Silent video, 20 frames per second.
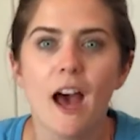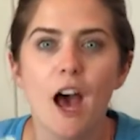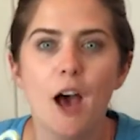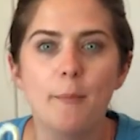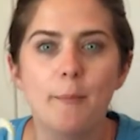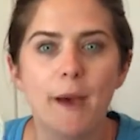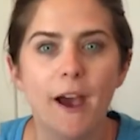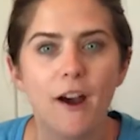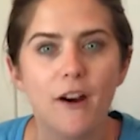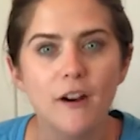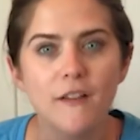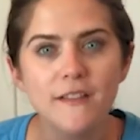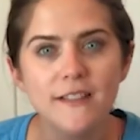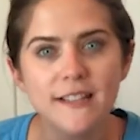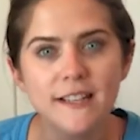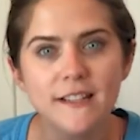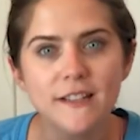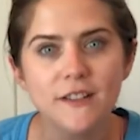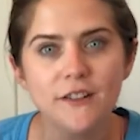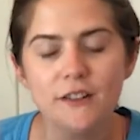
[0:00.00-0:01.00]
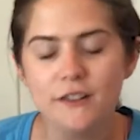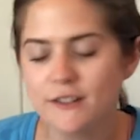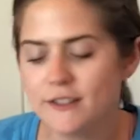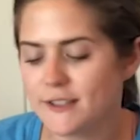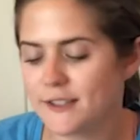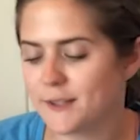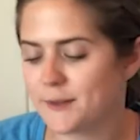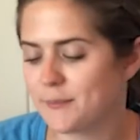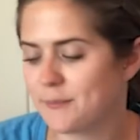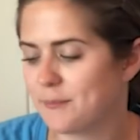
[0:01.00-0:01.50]
a pair of
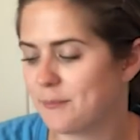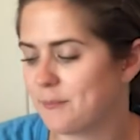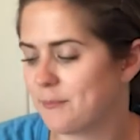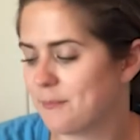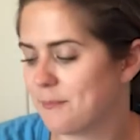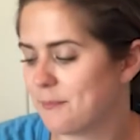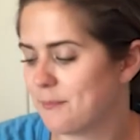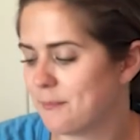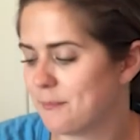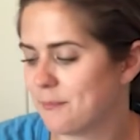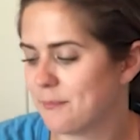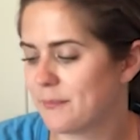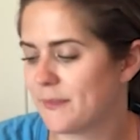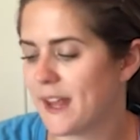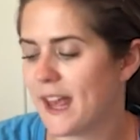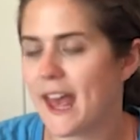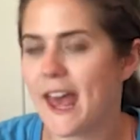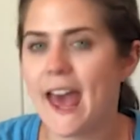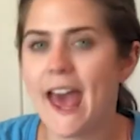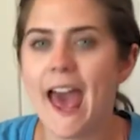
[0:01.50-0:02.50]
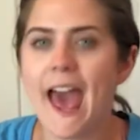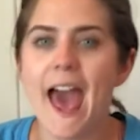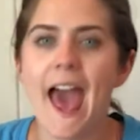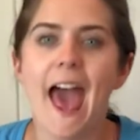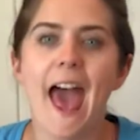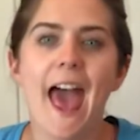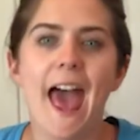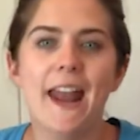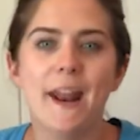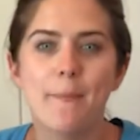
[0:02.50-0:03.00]
scissors,
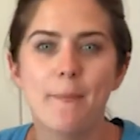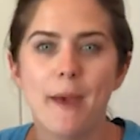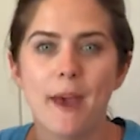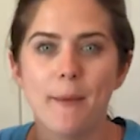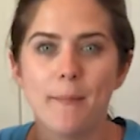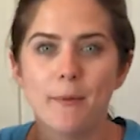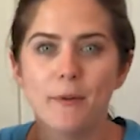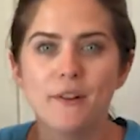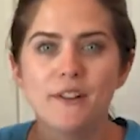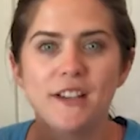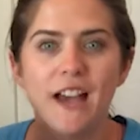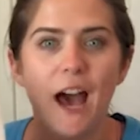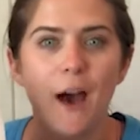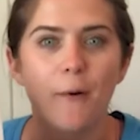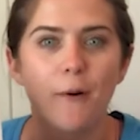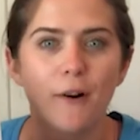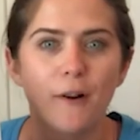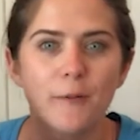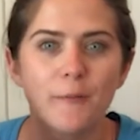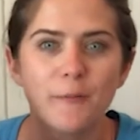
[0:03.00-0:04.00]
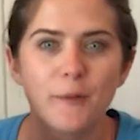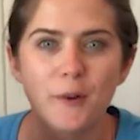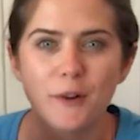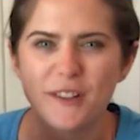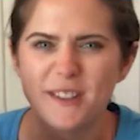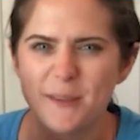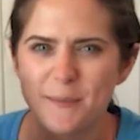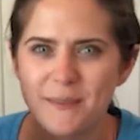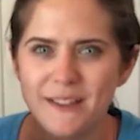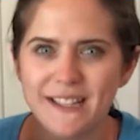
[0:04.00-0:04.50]
and a paper towel or
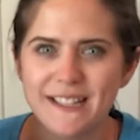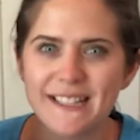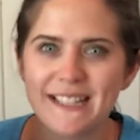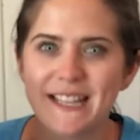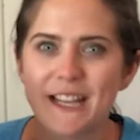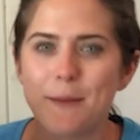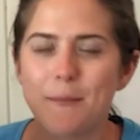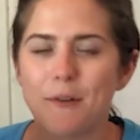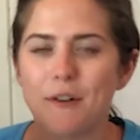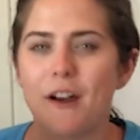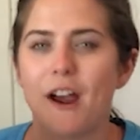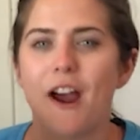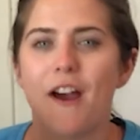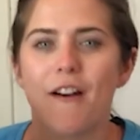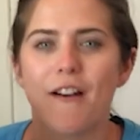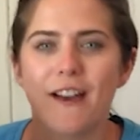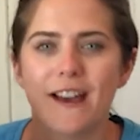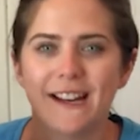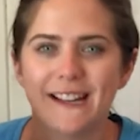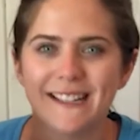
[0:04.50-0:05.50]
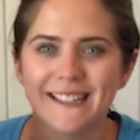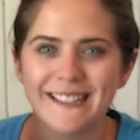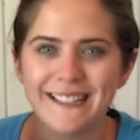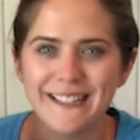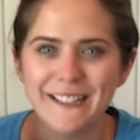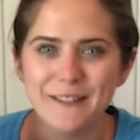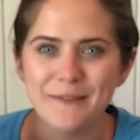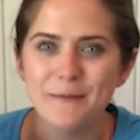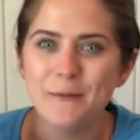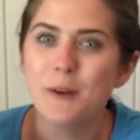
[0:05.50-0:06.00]
something to keep your area
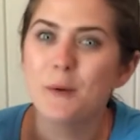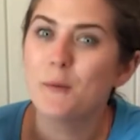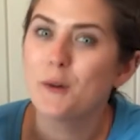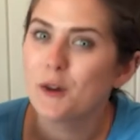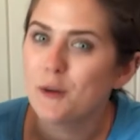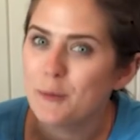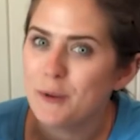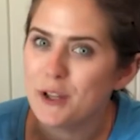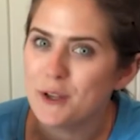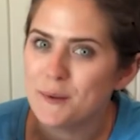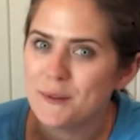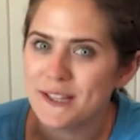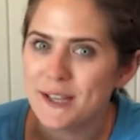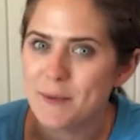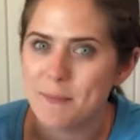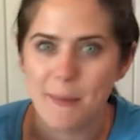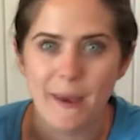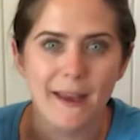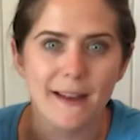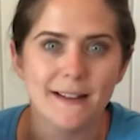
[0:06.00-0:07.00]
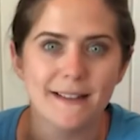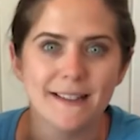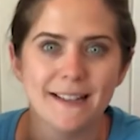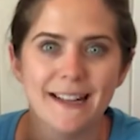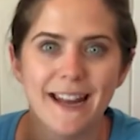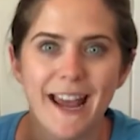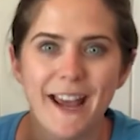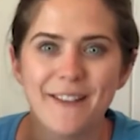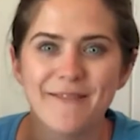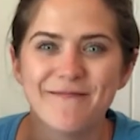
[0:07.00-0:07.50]
clean. We will be using paint
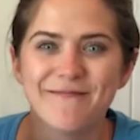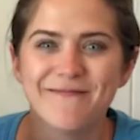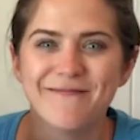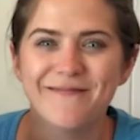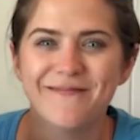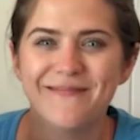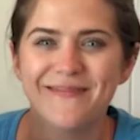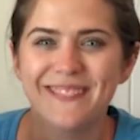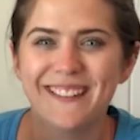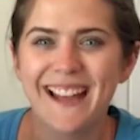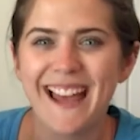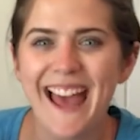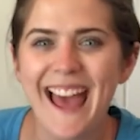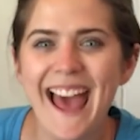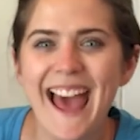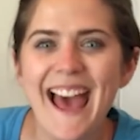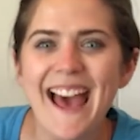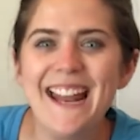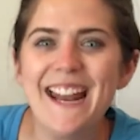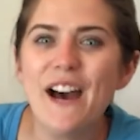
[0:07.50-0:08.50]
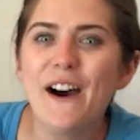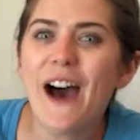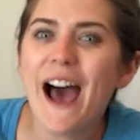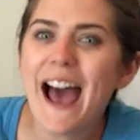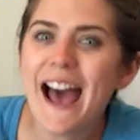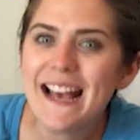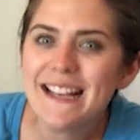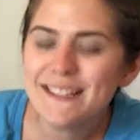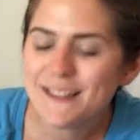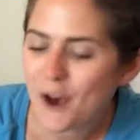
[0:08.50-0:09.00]
today. Now,
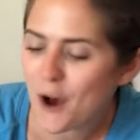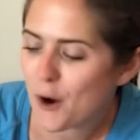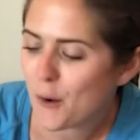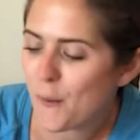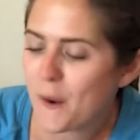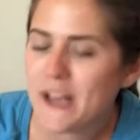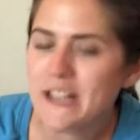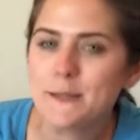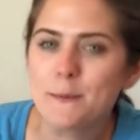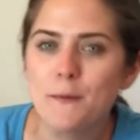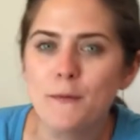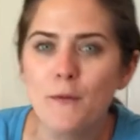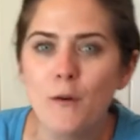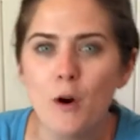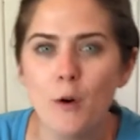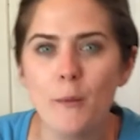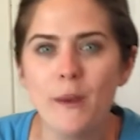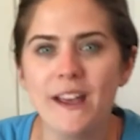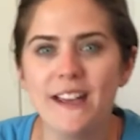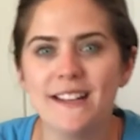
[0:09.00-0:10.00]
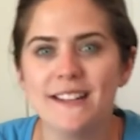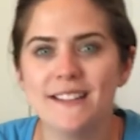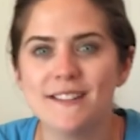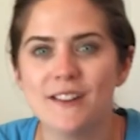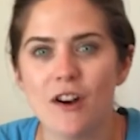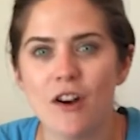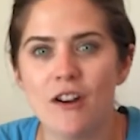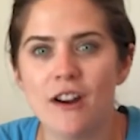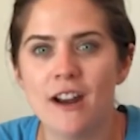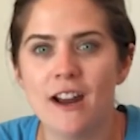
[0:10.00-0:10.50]
as always, before we get
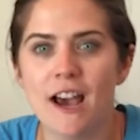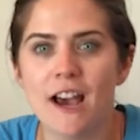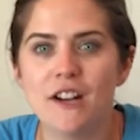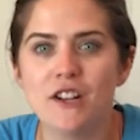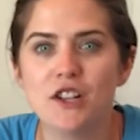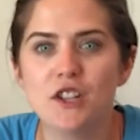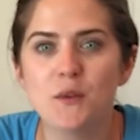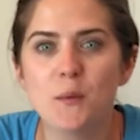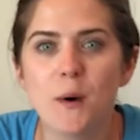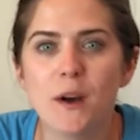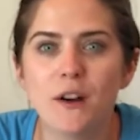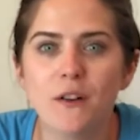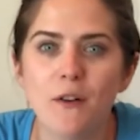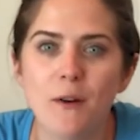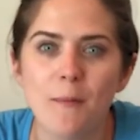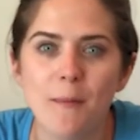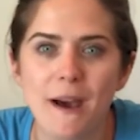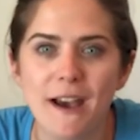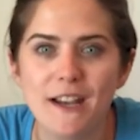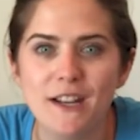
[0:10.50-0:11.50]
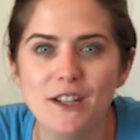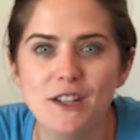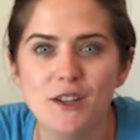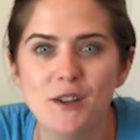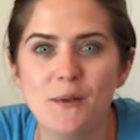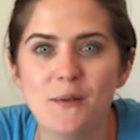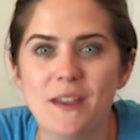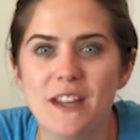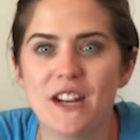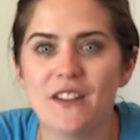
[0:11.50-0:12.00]
started, I just want to remind
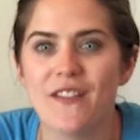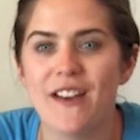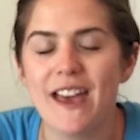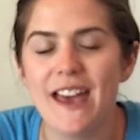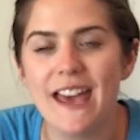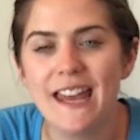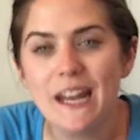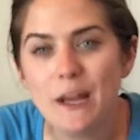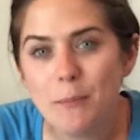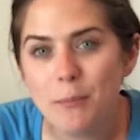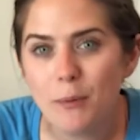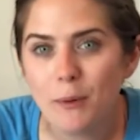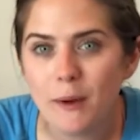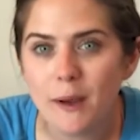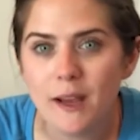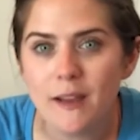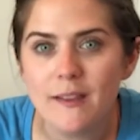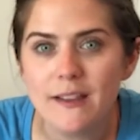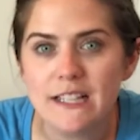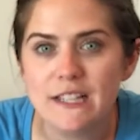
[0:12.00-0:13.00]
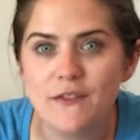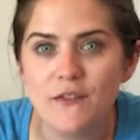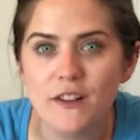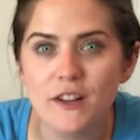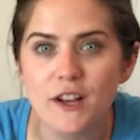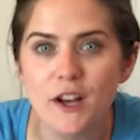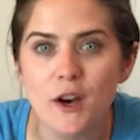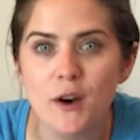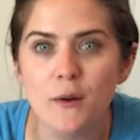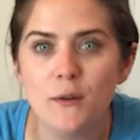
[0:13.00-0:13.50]
you that if at any point in this
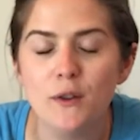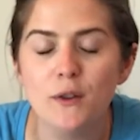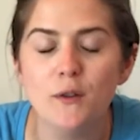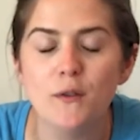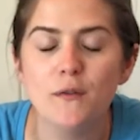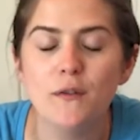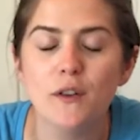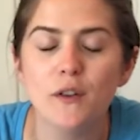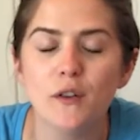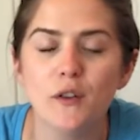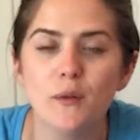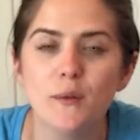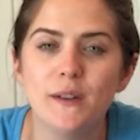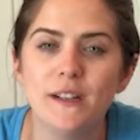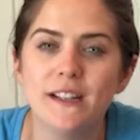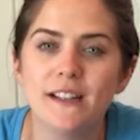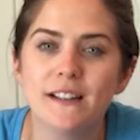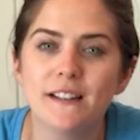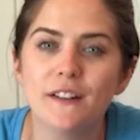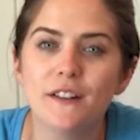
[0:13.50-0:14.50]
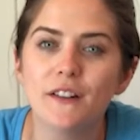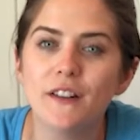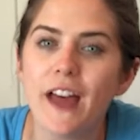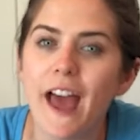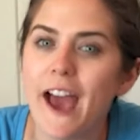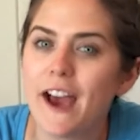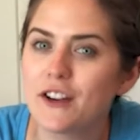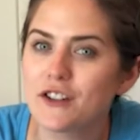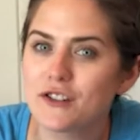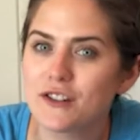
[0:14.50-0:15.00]
video you feel you need a little
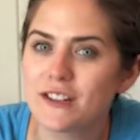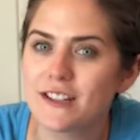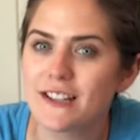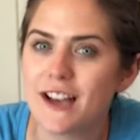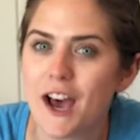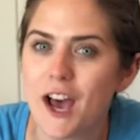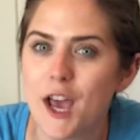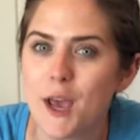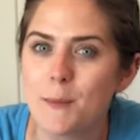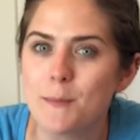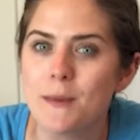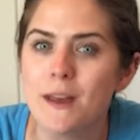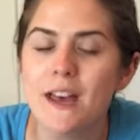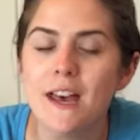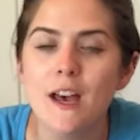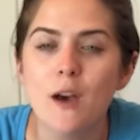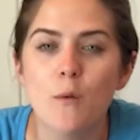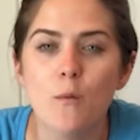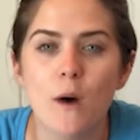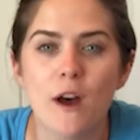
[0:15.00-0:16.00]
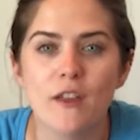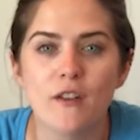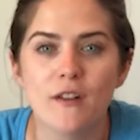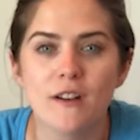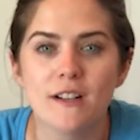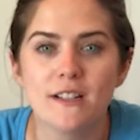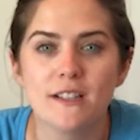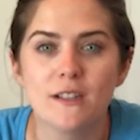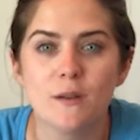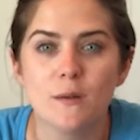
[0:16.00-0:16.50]
extra time, whether
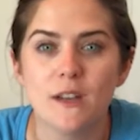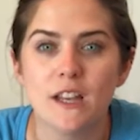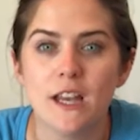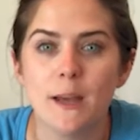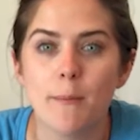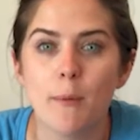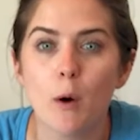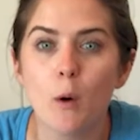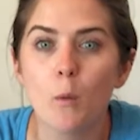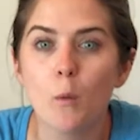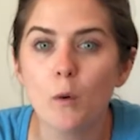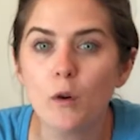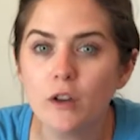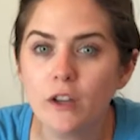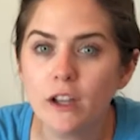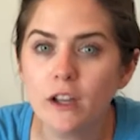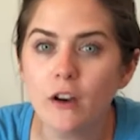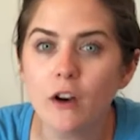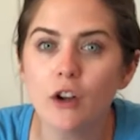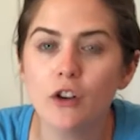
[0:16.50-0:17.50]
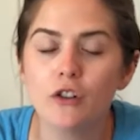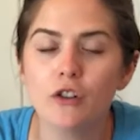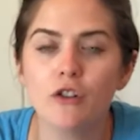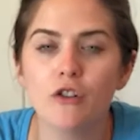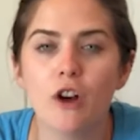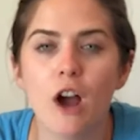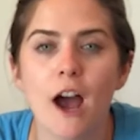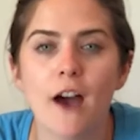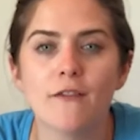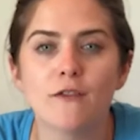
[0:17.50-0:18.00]
it's to keep working on your
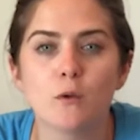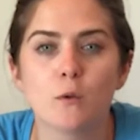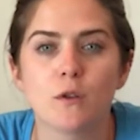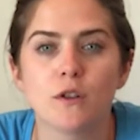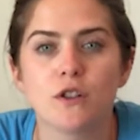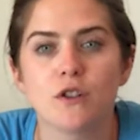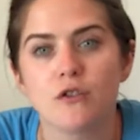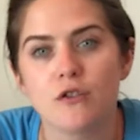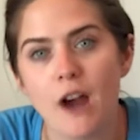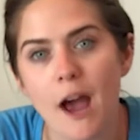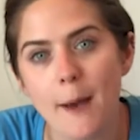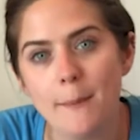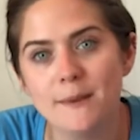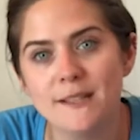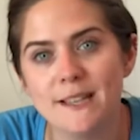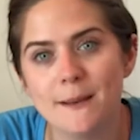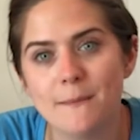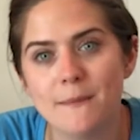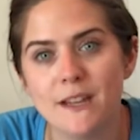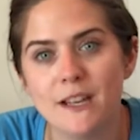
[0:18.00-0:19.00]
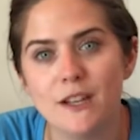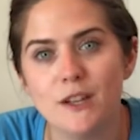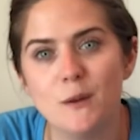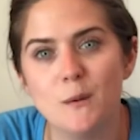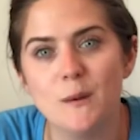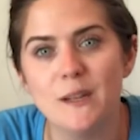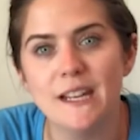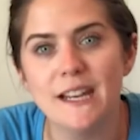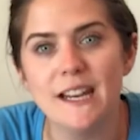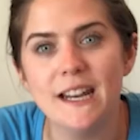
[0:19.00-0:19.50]
craft or to grab something
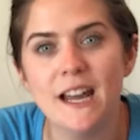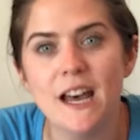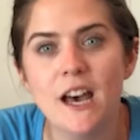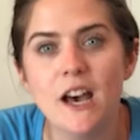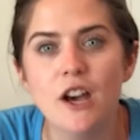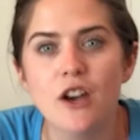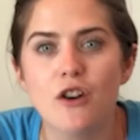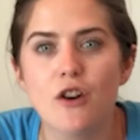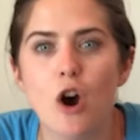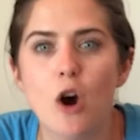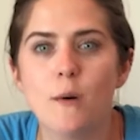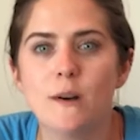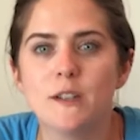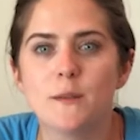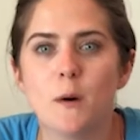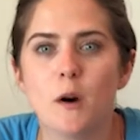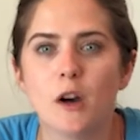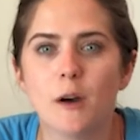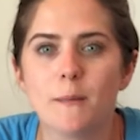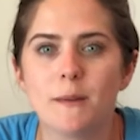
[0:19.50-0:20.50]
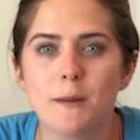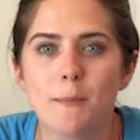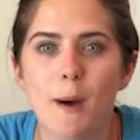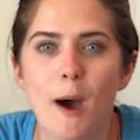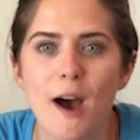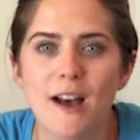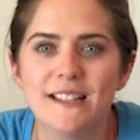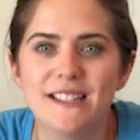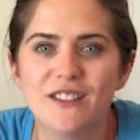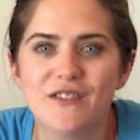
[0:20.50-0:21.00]
you need, you're always welcome to
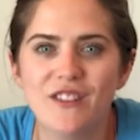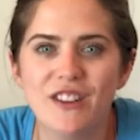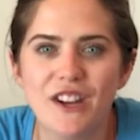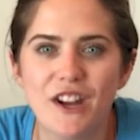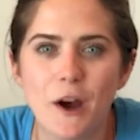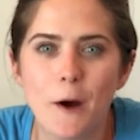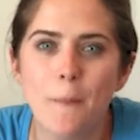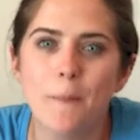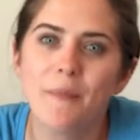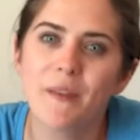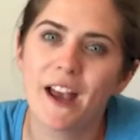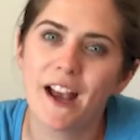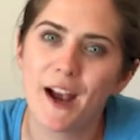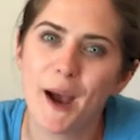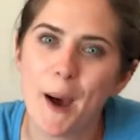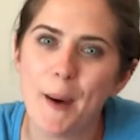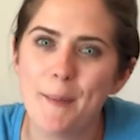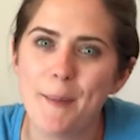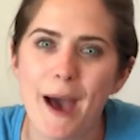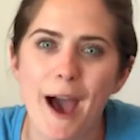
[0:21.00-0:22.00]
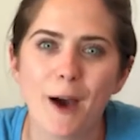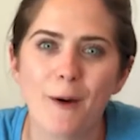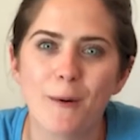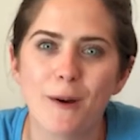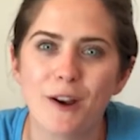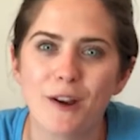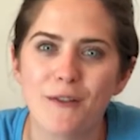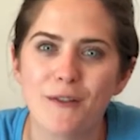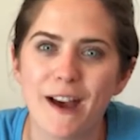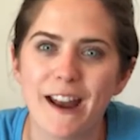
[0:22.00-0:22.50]
pause the video and come back
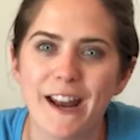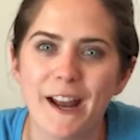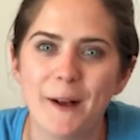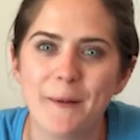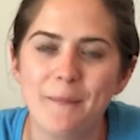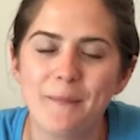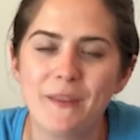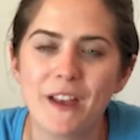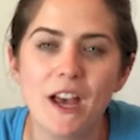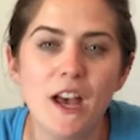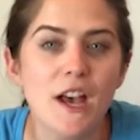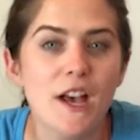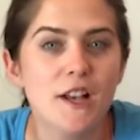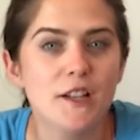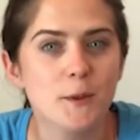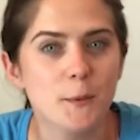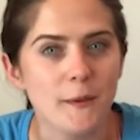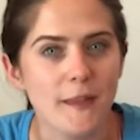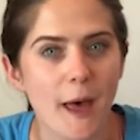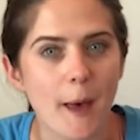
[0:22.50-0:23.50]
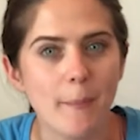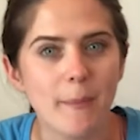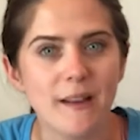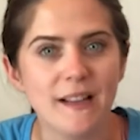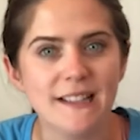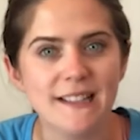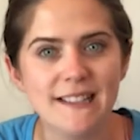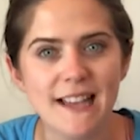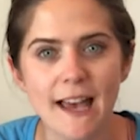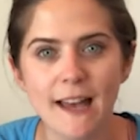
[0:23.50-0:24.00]
when you're ready. So with that
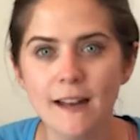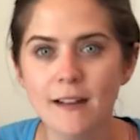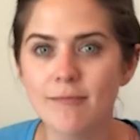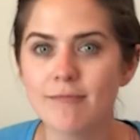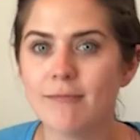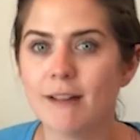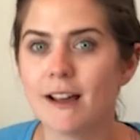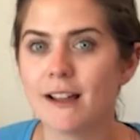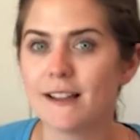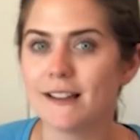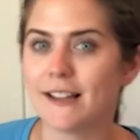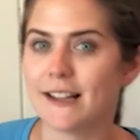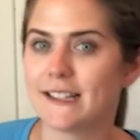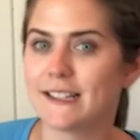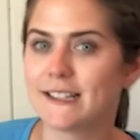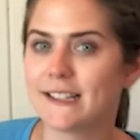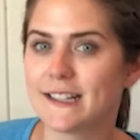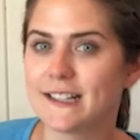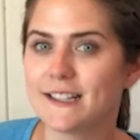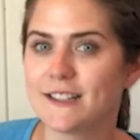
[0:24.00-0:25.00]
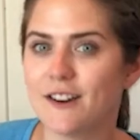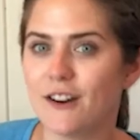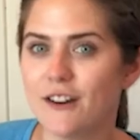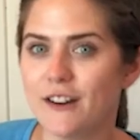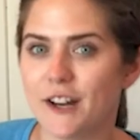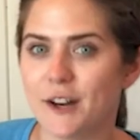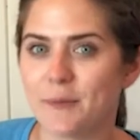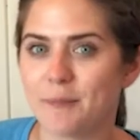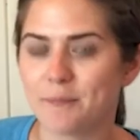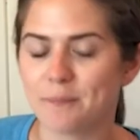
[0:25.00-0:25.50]
being said, let's get
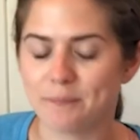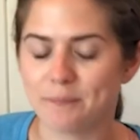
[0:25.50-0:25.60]
started.